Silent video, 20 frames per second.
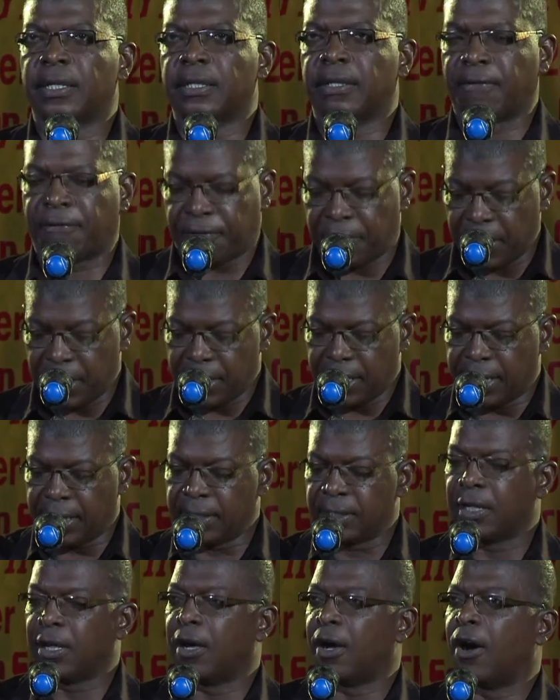the
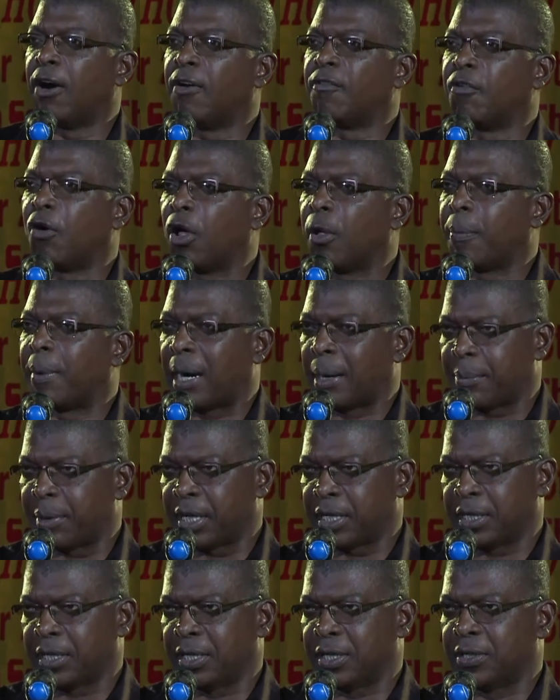feeling of all
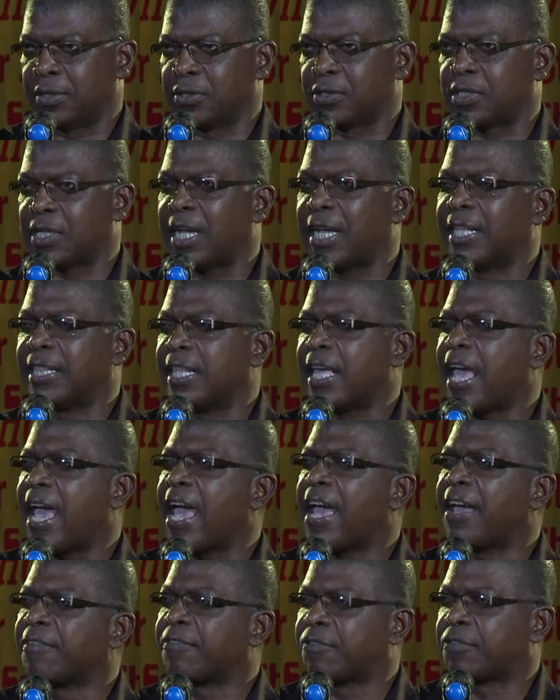Barbadians in
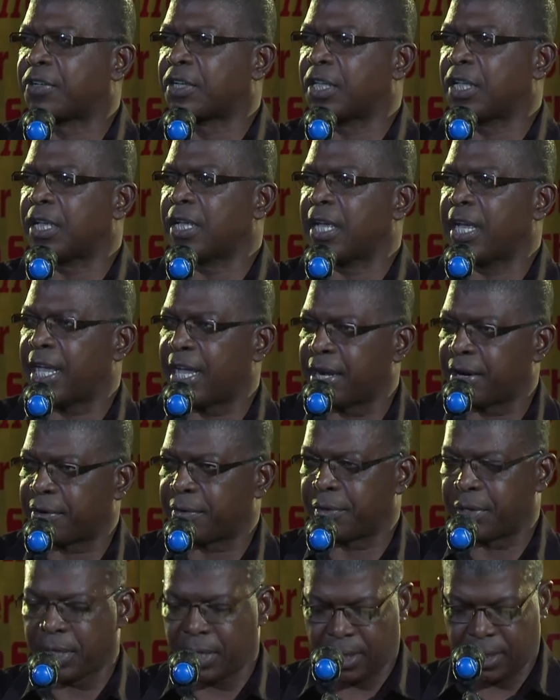every
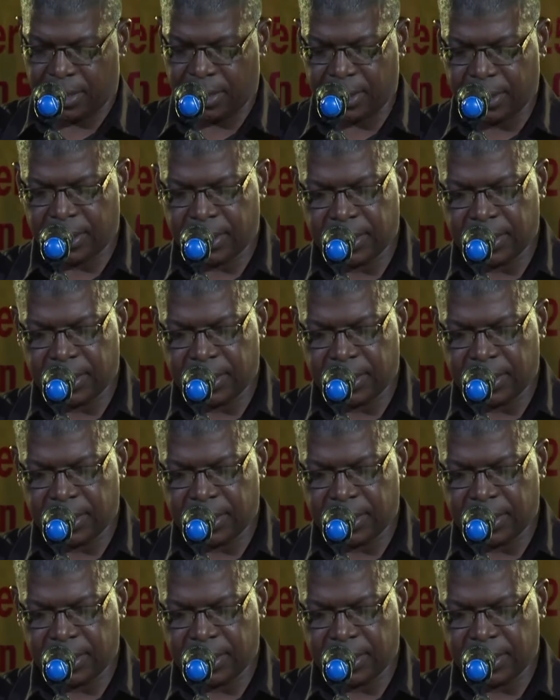area.